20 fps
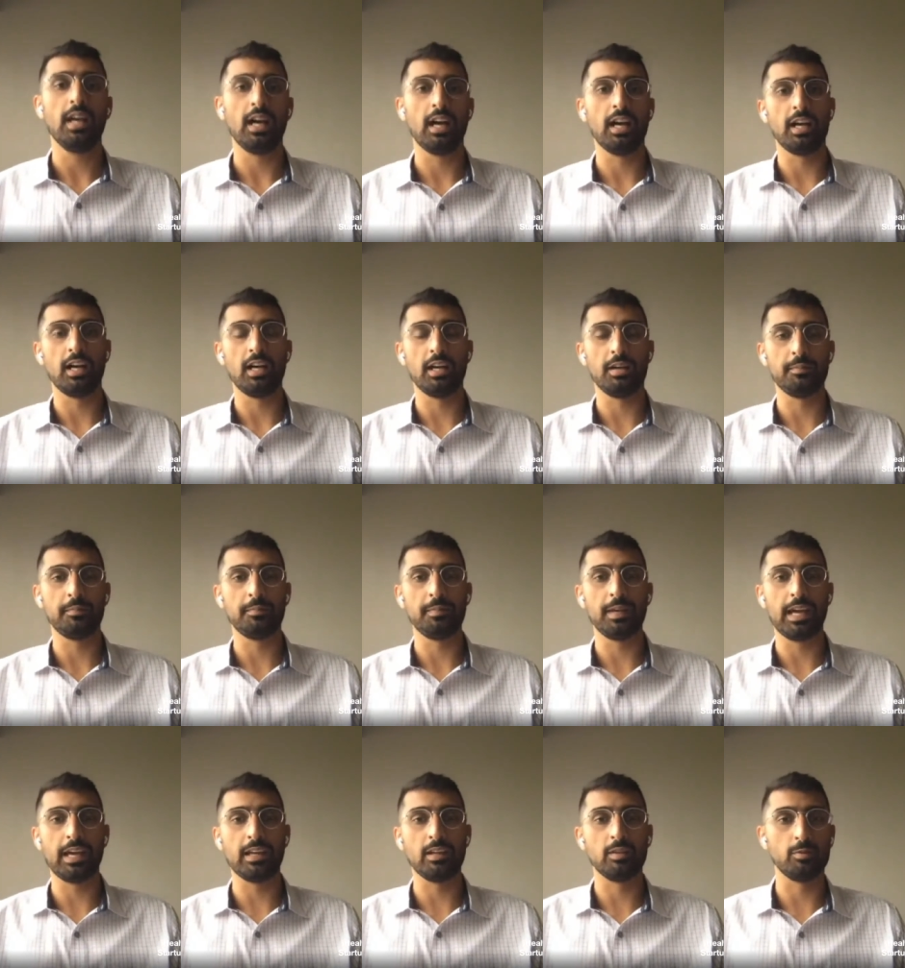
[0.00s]

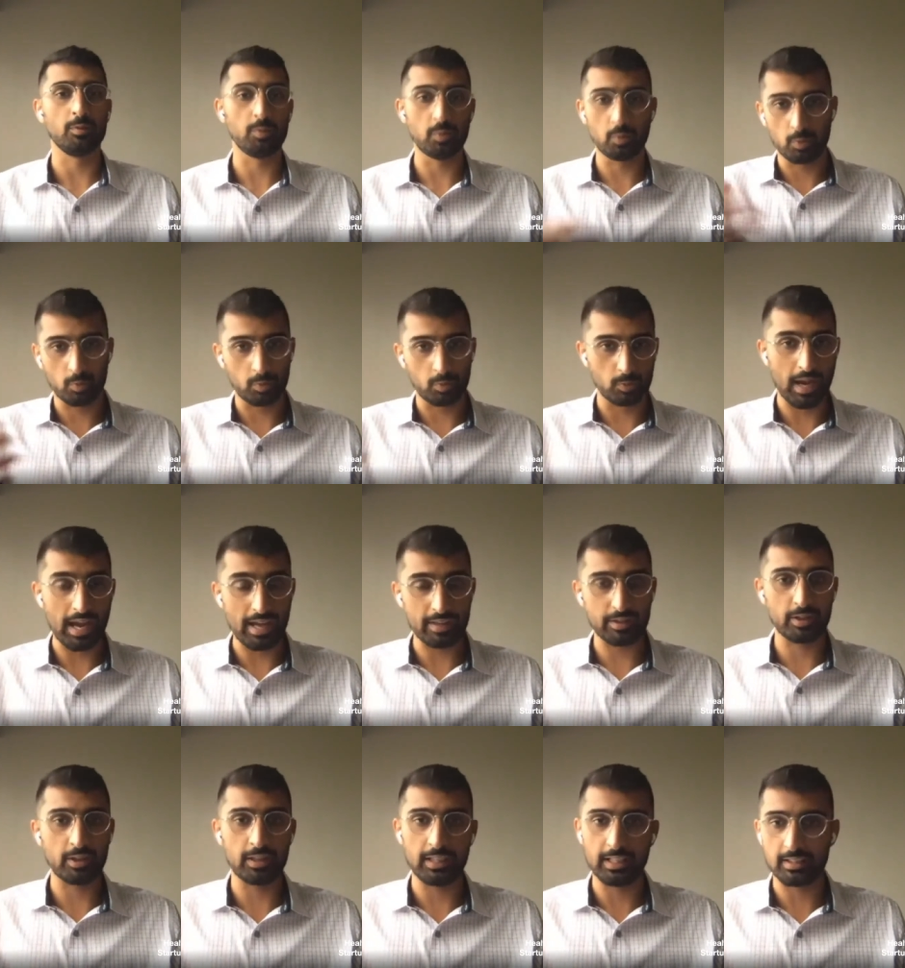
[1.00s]
and
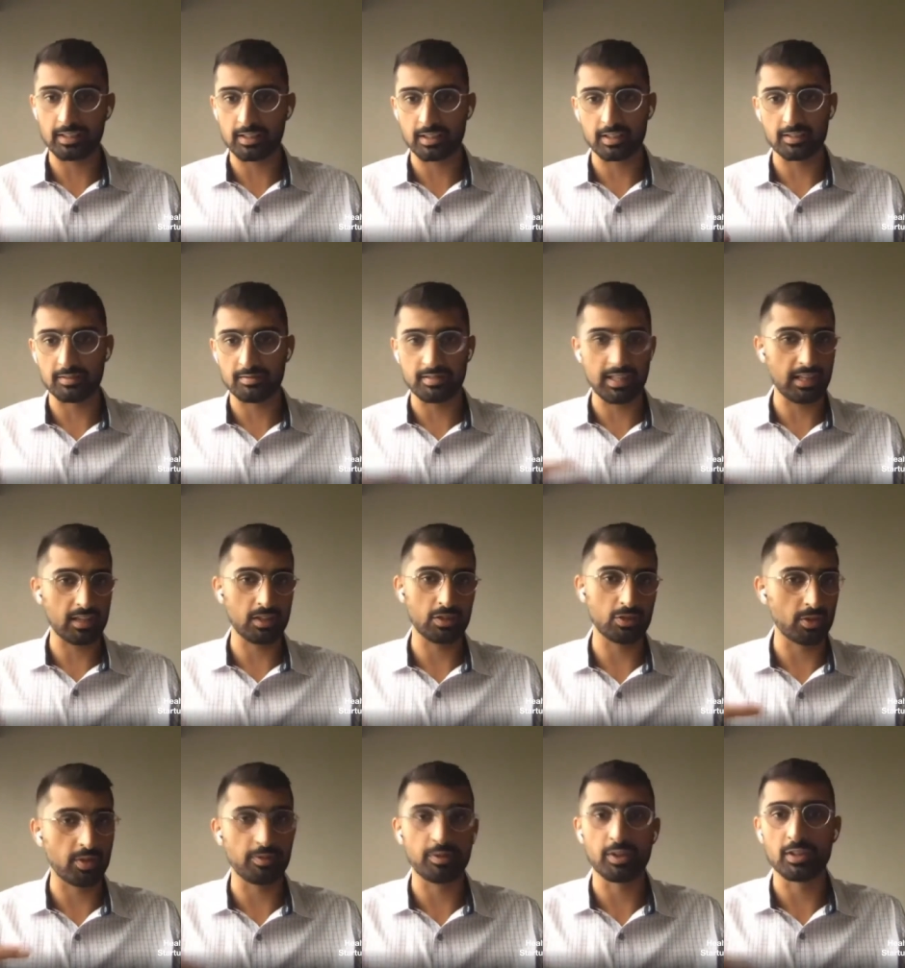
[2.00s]
rather it's a
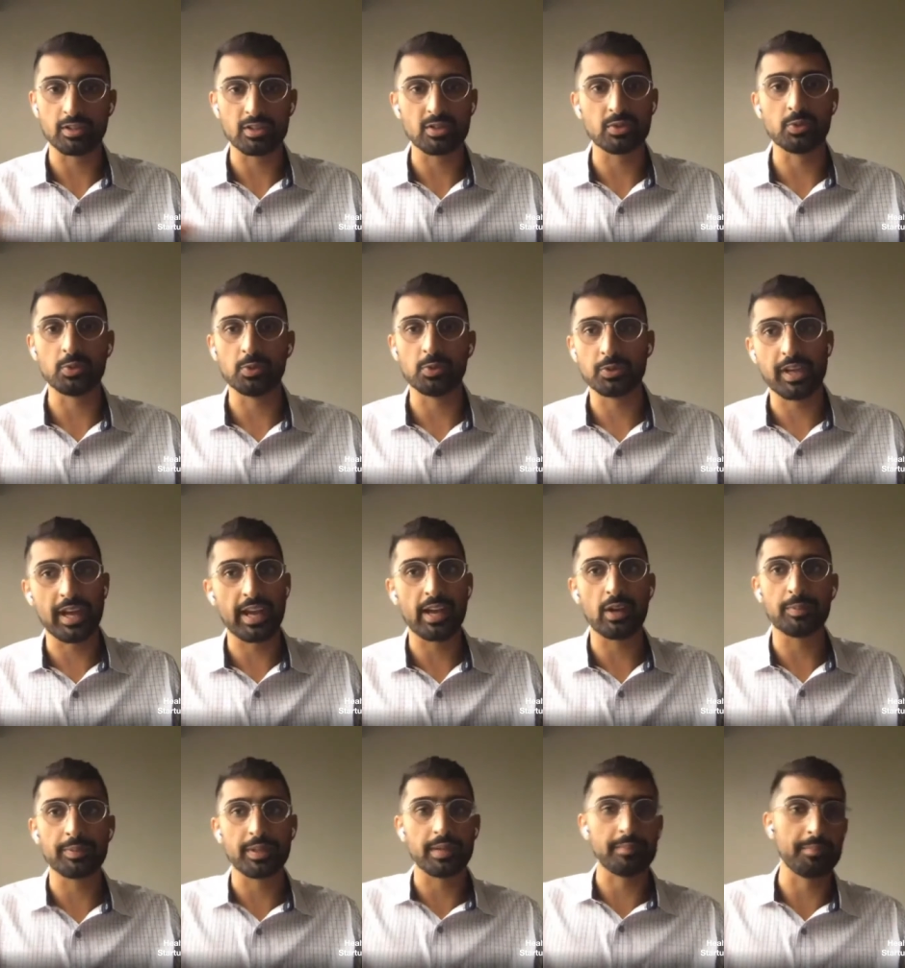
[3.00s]
data-driven tool to
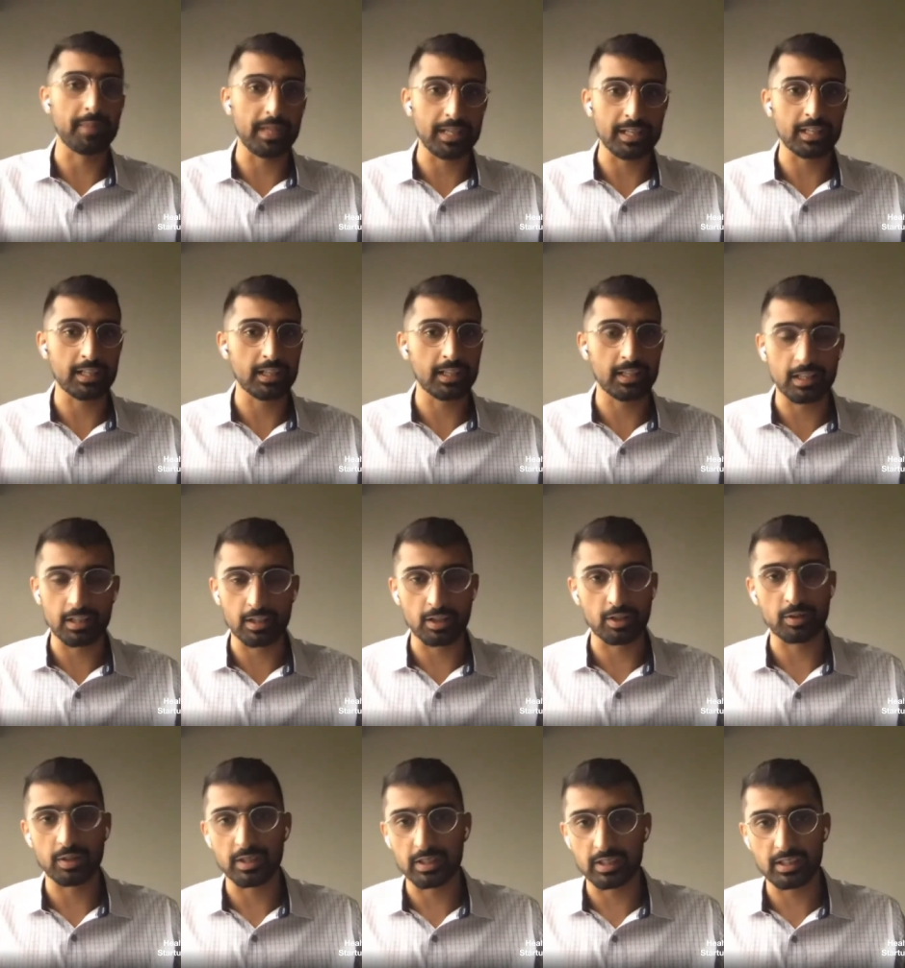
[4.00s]
help them make
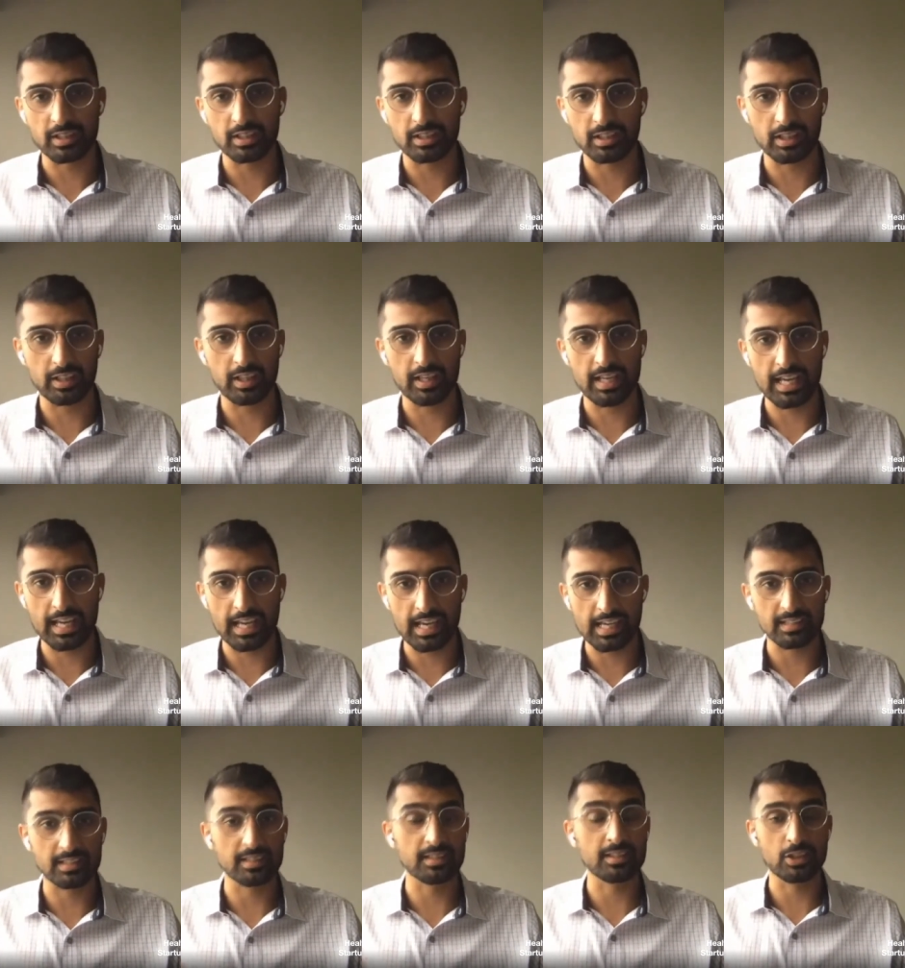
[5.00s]

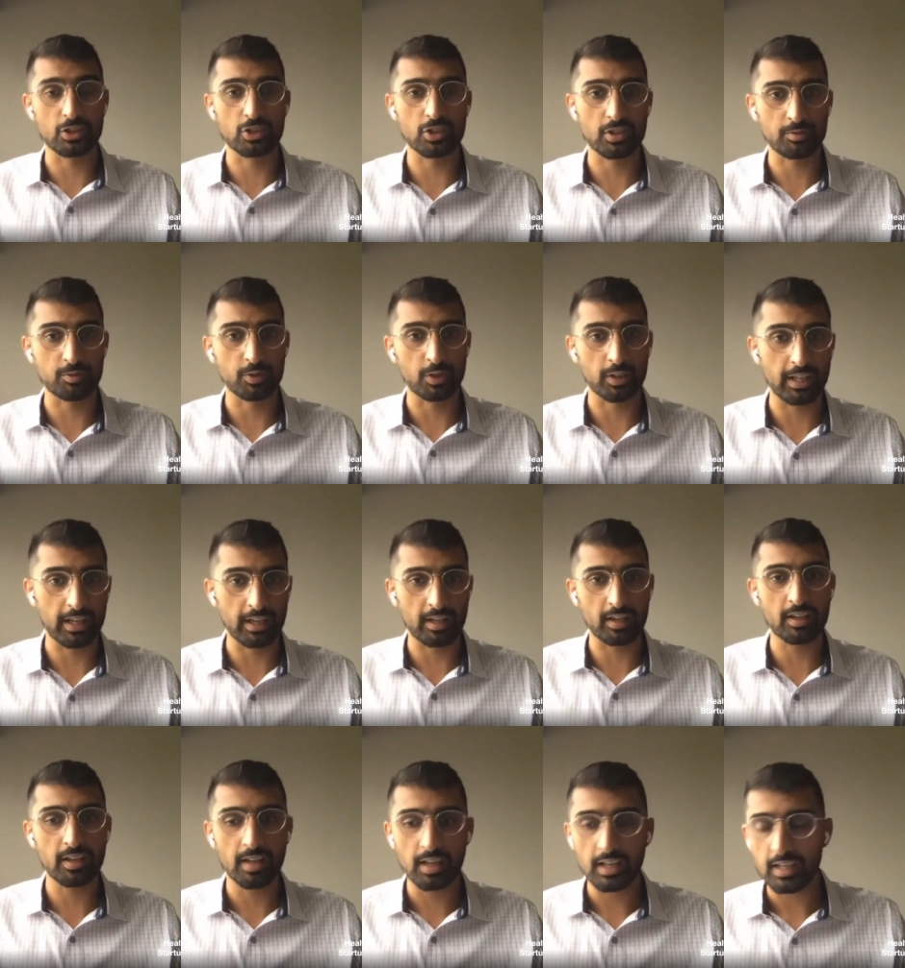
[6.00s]
a decision for
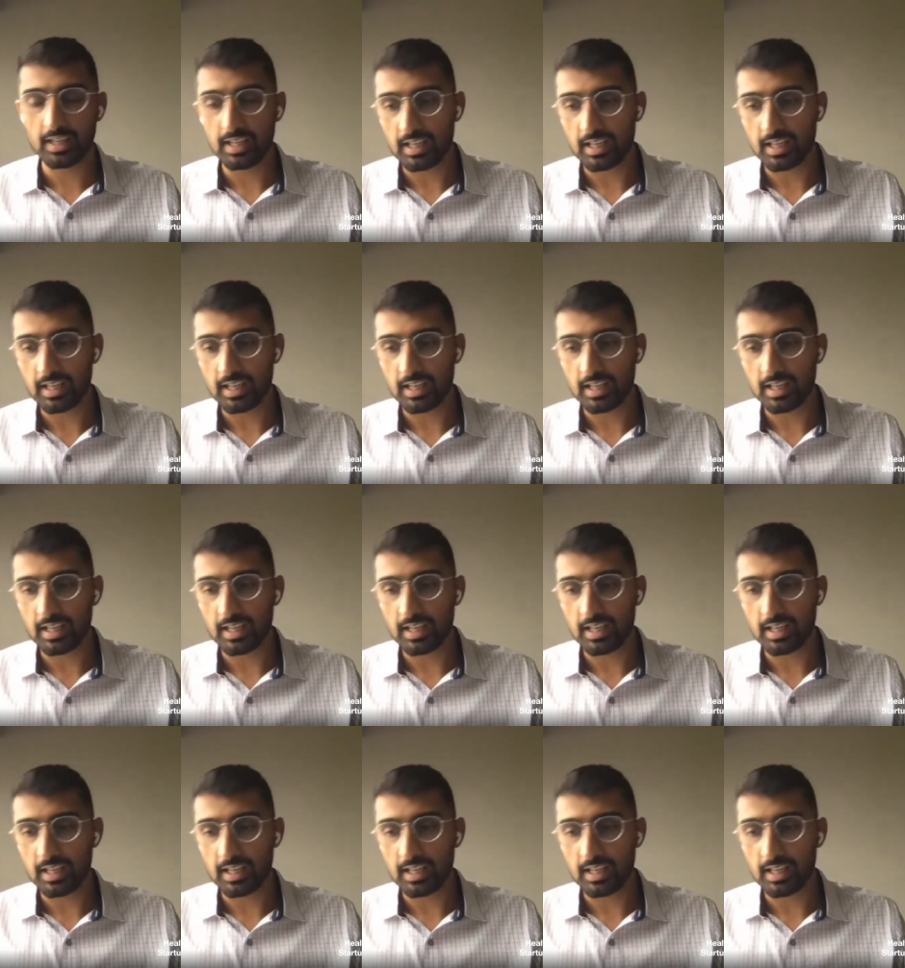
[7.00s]
care,